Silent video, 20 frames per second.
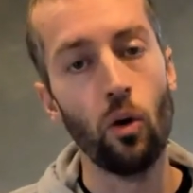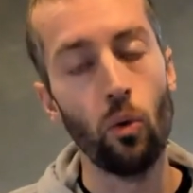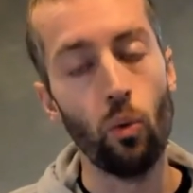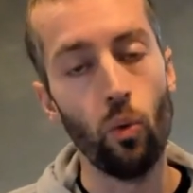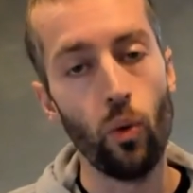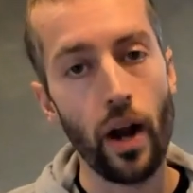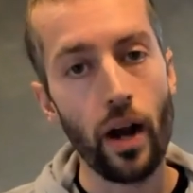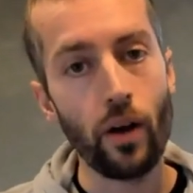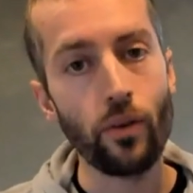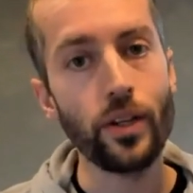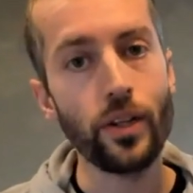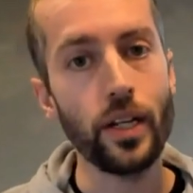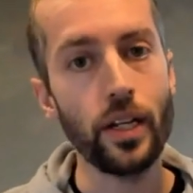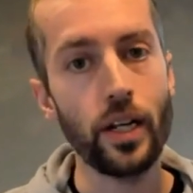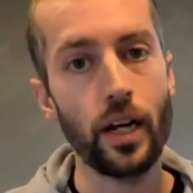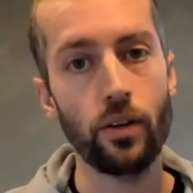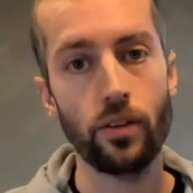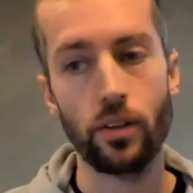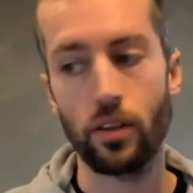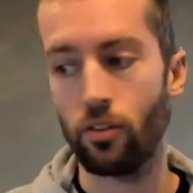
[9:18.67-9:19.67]

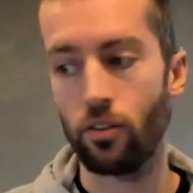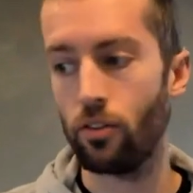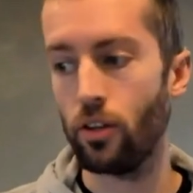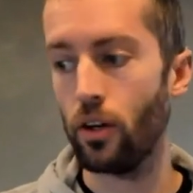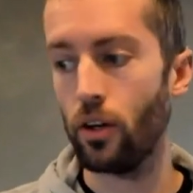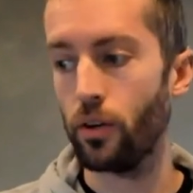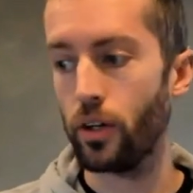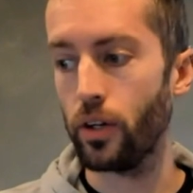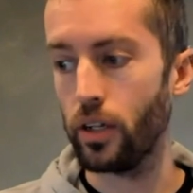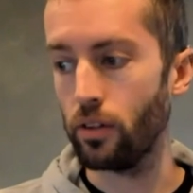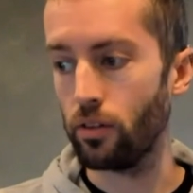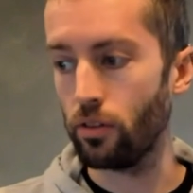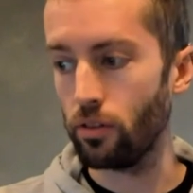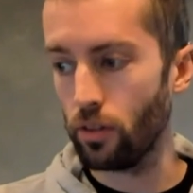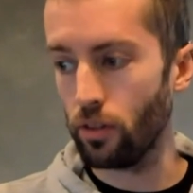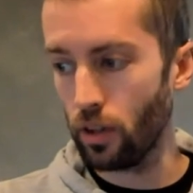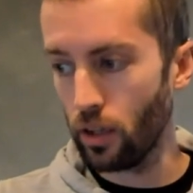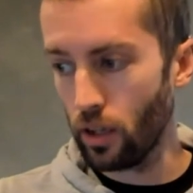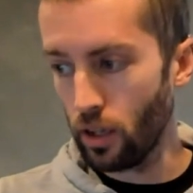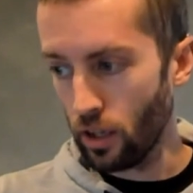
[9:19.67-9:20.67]
Rounding out the
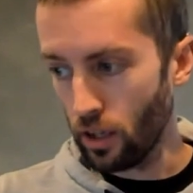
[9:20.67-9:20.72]
series,